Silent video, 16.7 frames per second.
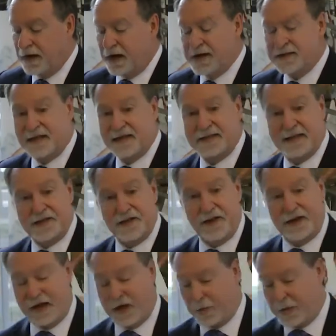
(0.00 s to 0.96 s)
As I said
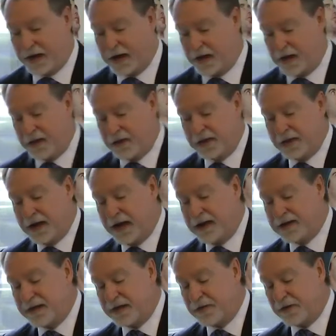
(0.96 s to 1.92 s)
earlier, we are
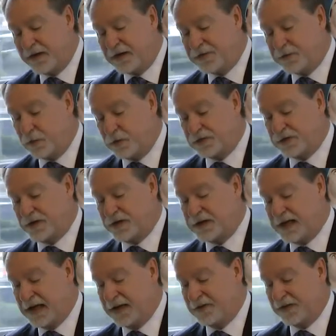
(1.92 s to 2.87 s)
indeed very fortunate
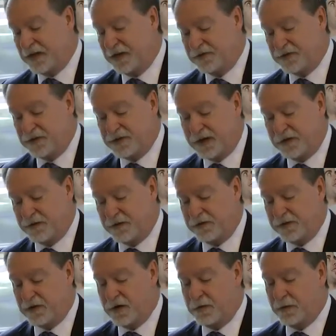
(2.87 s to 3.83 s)
to have the Governor-General
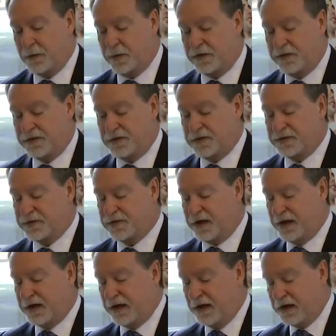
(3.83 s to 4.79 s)
of the Commonwealth of
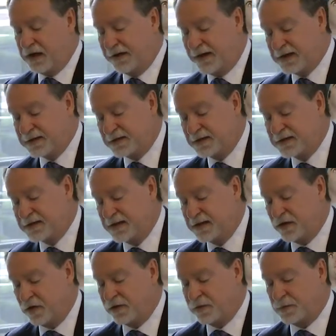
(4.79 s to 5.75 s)
Australia, Her Excellency
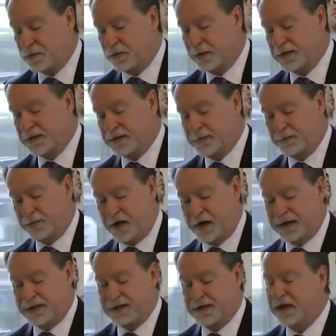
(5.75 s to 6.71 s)
the Honourable Quentin
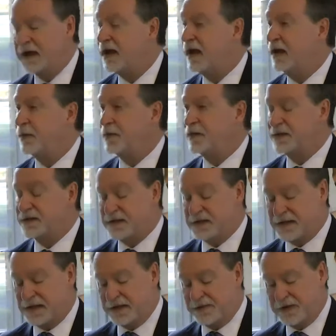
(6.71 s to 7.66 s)
Bryce, here with us
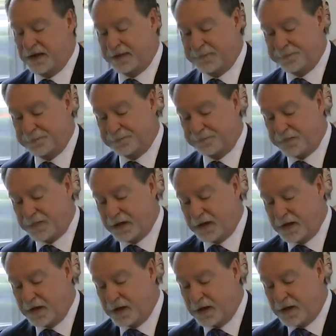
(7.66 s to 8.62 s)
this evening.
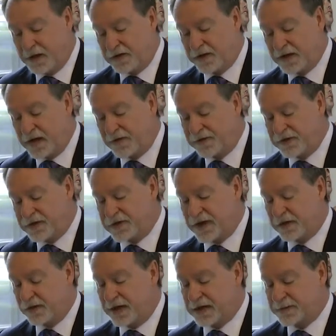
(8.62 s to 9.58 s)
The
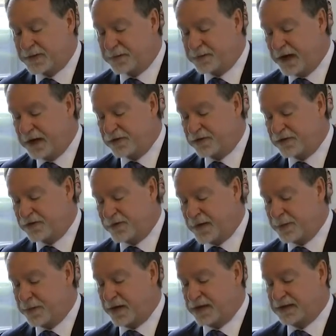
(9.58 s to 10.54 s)
Governor-General has been patron of
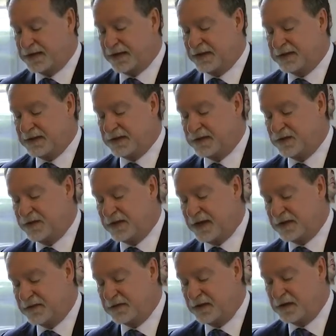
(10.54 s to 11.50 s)
MAPrc since
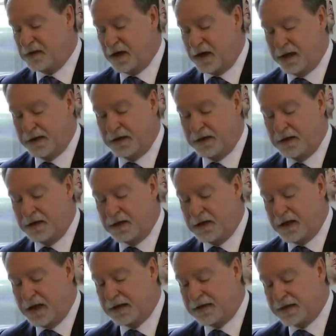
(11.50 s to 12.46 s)
2009
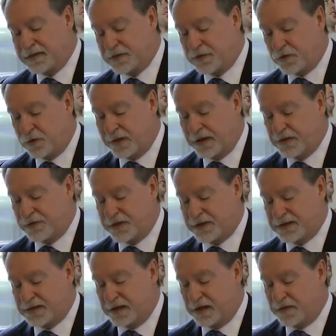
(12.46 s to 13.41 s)
and has a strong
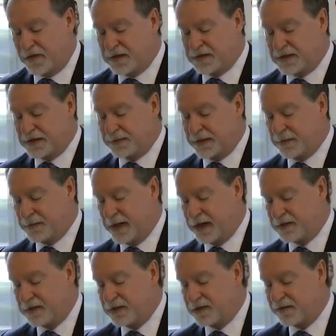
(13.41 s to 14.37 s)
interest in advances being
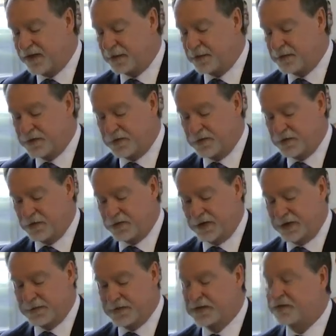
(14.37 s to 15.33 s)
made in the development of new
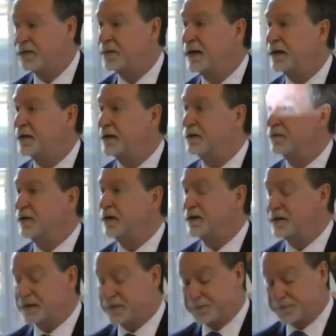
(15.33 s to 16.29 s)
treatments for mental
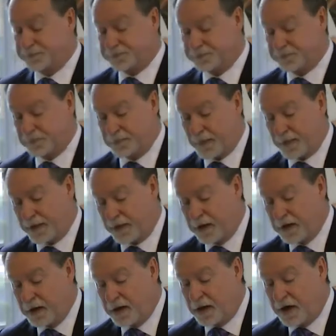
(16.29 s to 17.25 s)
illness.
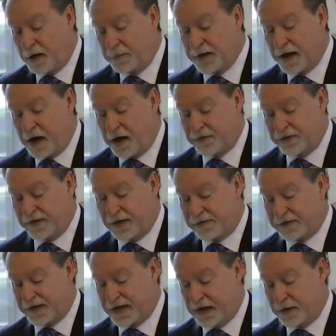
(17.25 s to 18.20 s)
On behalf of
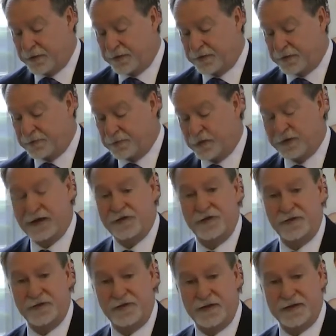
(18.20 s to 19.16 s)
Alfred Health,
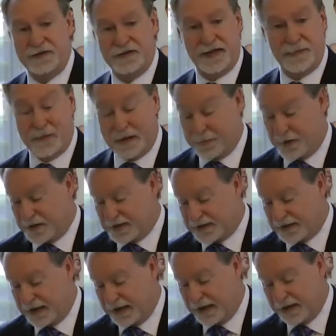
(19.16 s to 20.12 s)
Monash University and
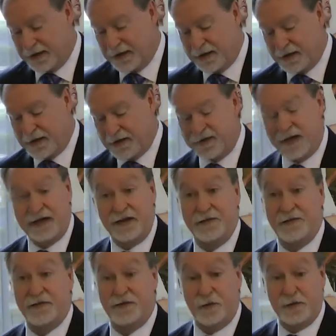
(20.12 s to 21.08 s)
MAPrc, thank
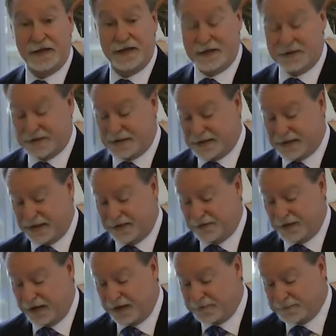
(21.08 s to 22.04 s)
you for joining us this
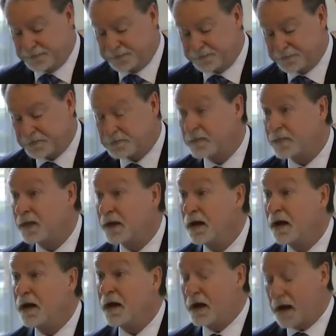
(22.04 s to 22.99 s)
evening.
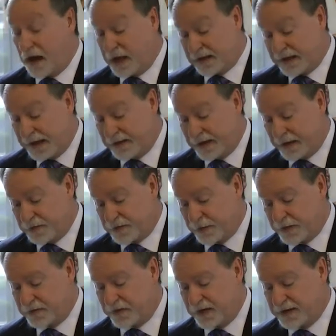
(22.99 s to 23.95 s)
I'd like now
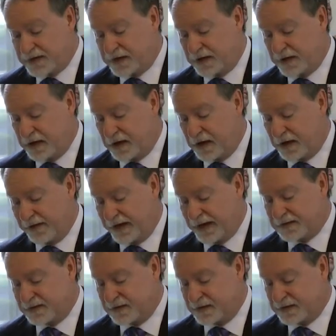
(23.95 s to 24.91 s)
to invite Her
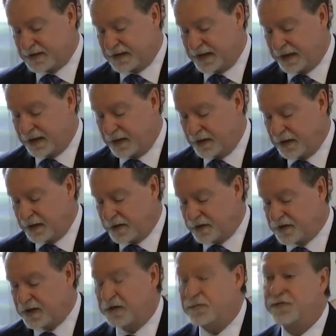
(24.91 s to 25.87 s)
Excellency
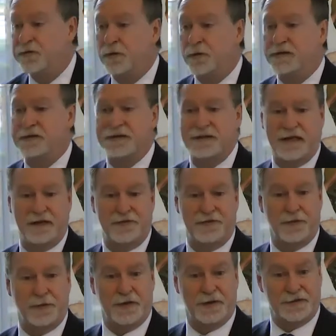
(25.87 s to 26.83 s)
to come forward to say a
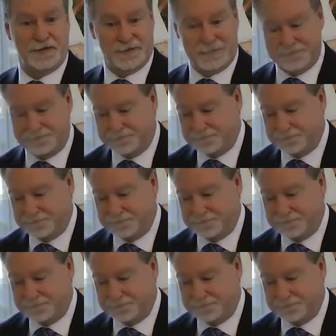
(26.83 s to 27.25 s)
few words.